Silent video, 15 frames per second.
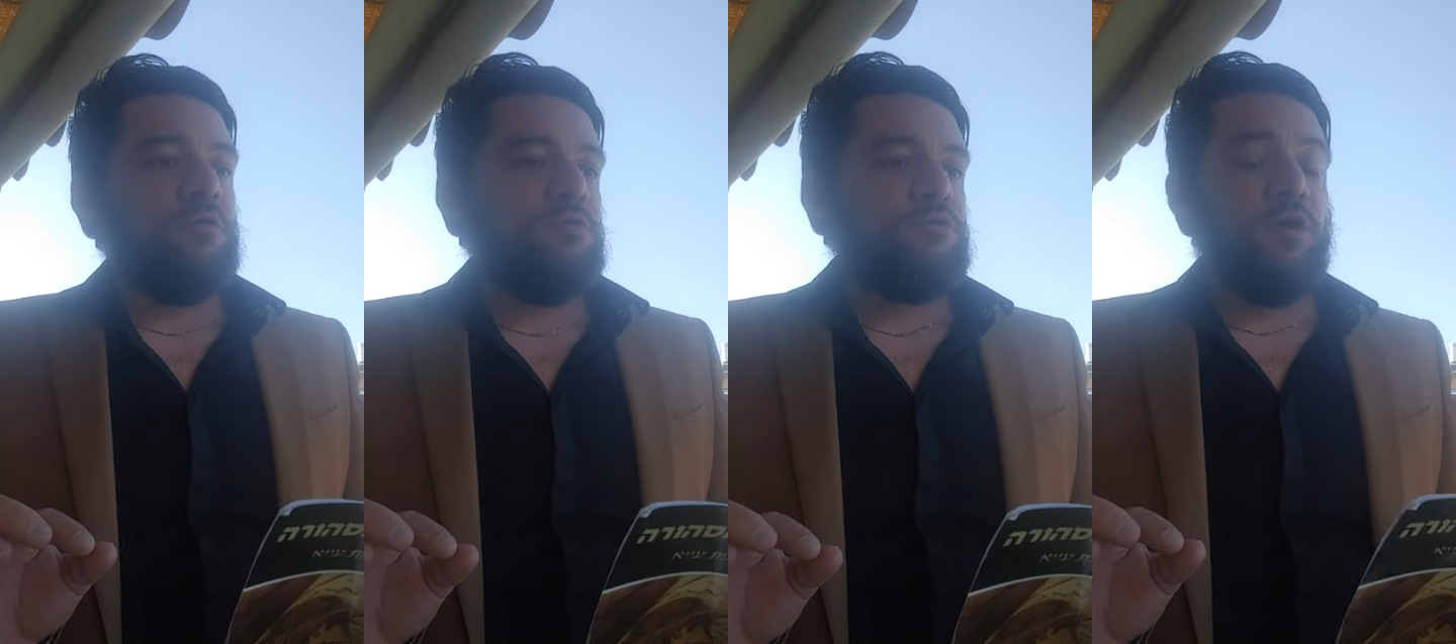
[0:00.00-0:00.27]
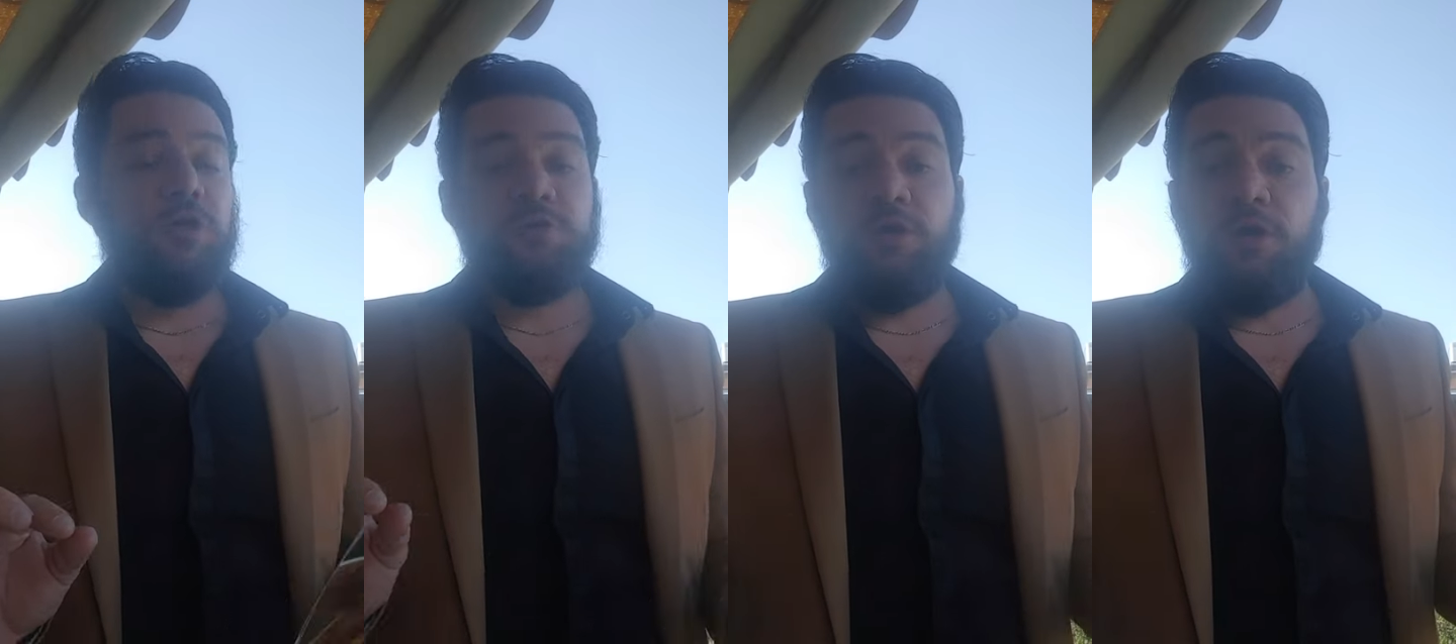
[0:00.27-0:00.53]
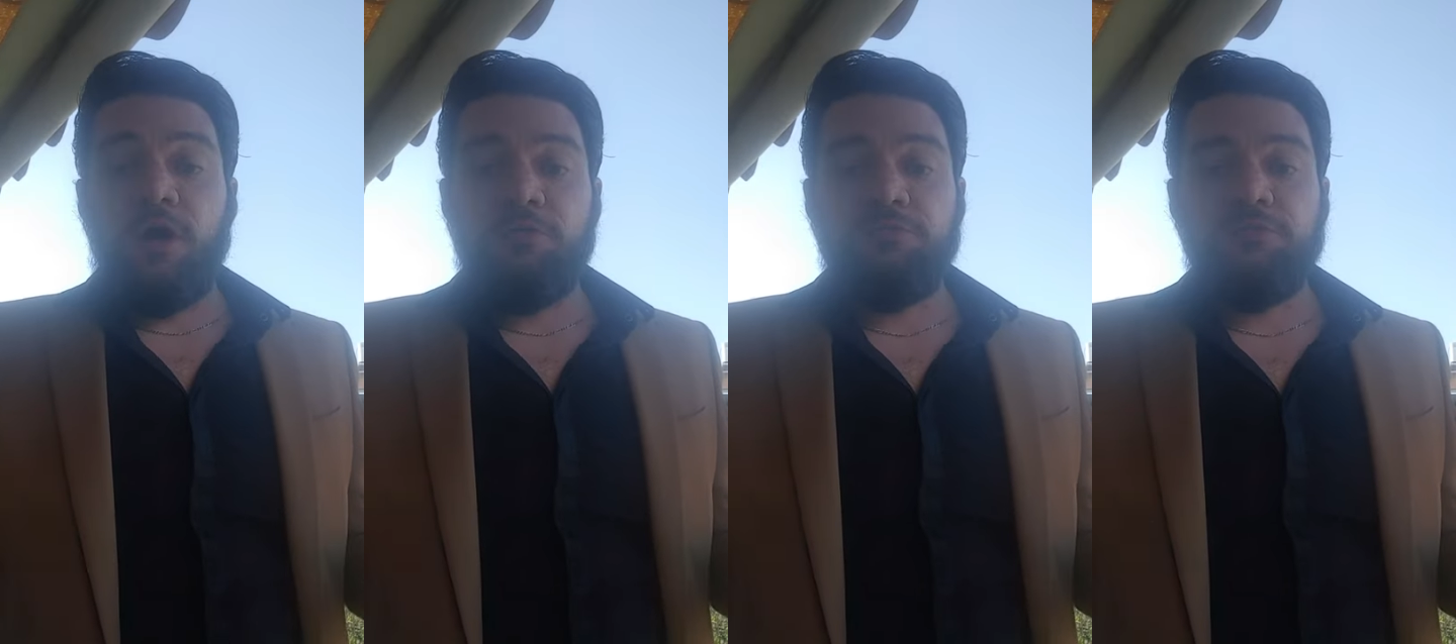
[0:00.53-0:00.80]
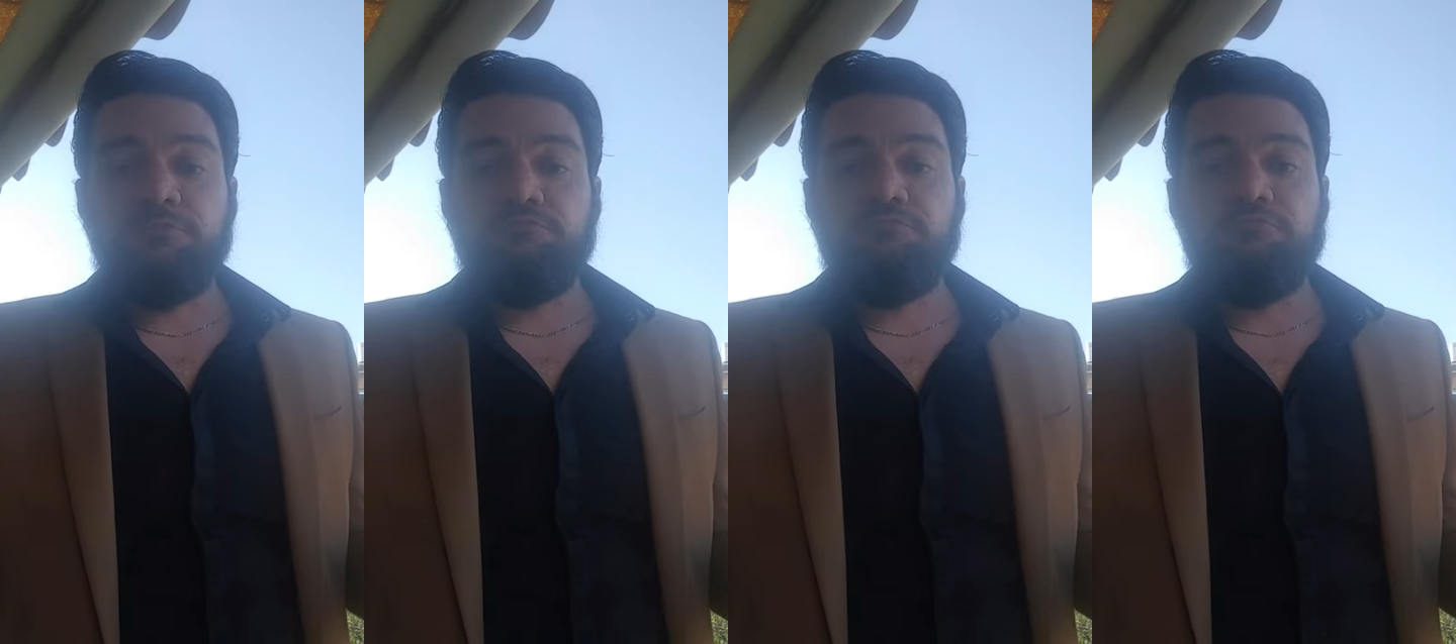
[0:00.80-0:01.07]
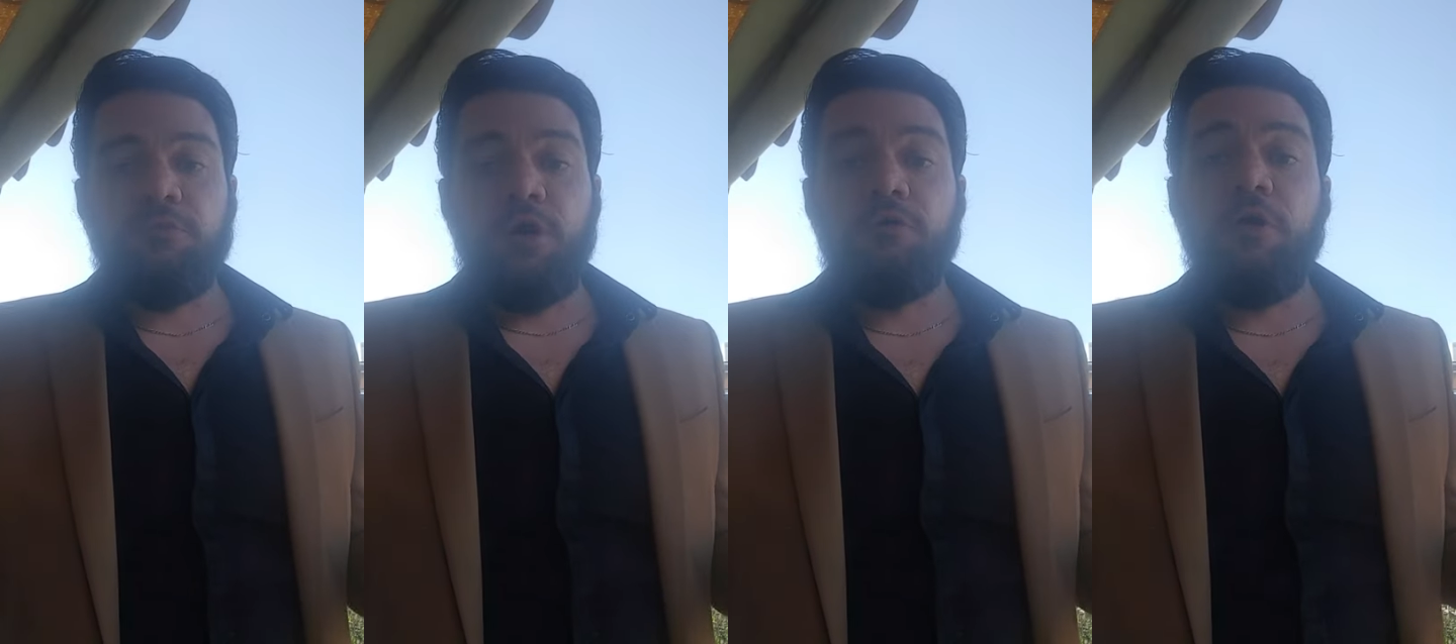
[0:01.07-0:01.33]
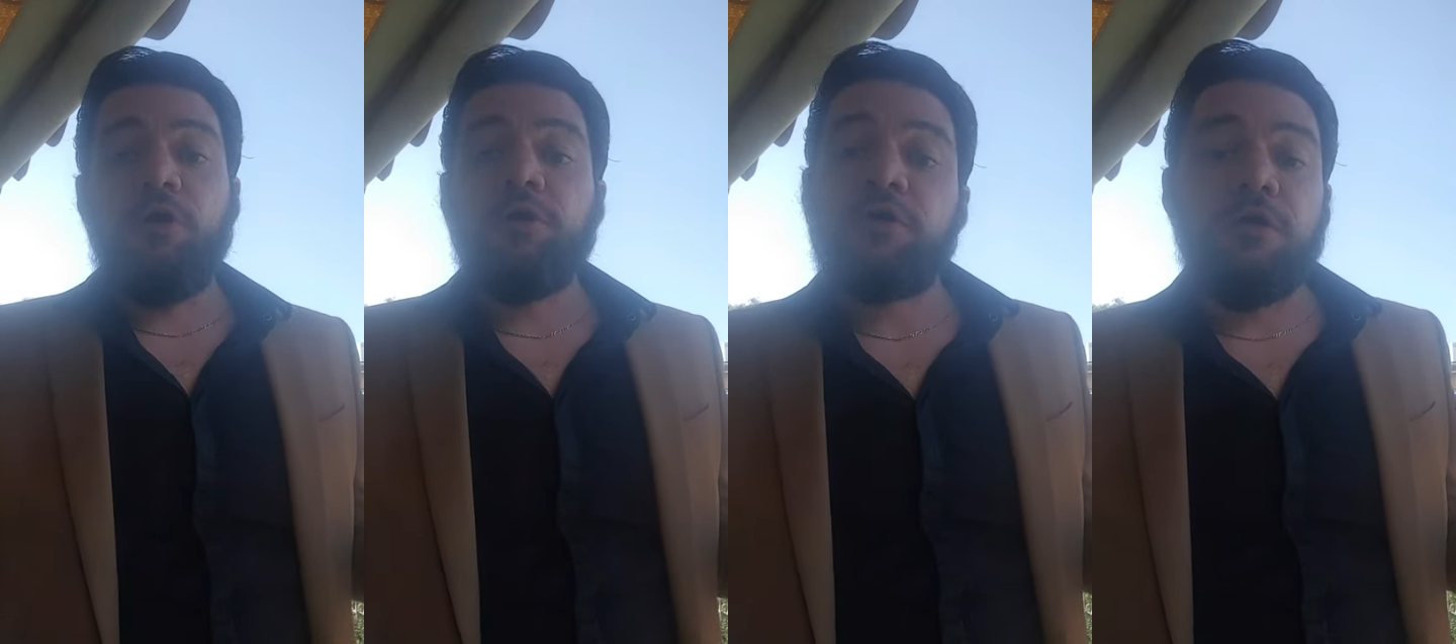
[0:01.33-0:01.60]
Strangely enough, and
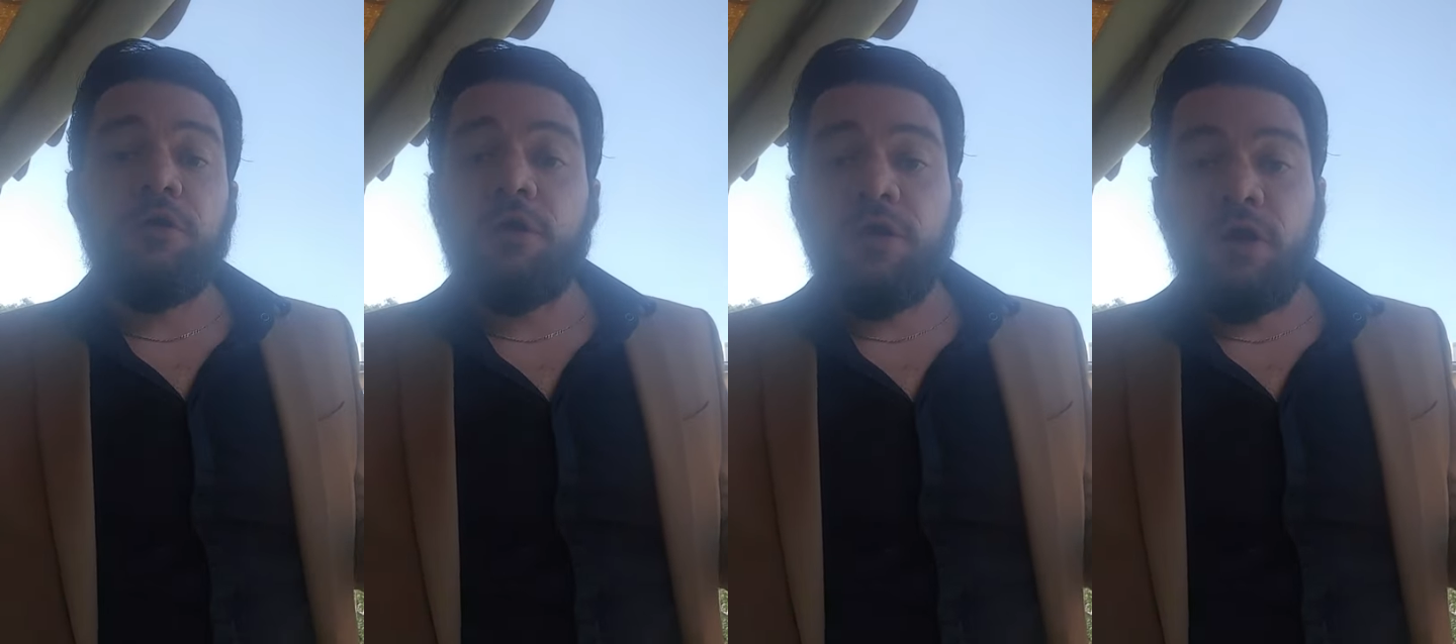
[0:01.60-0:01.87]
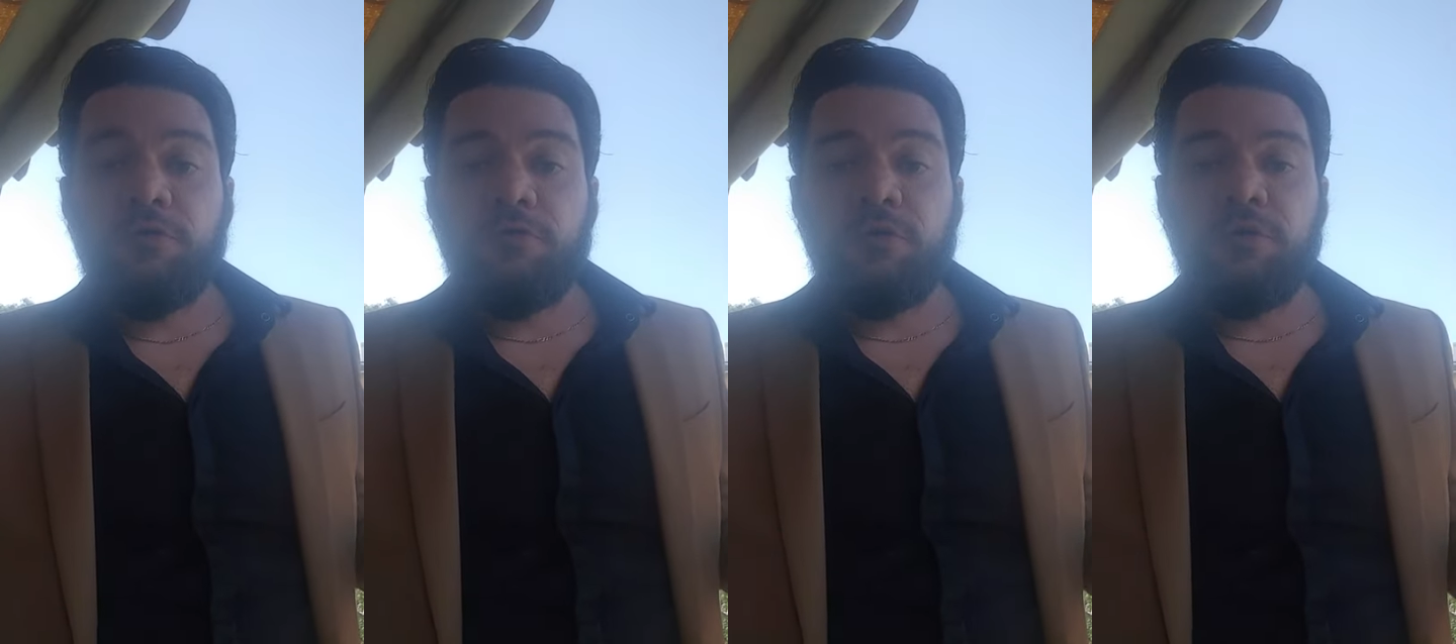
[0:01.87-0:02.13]
ironically enough,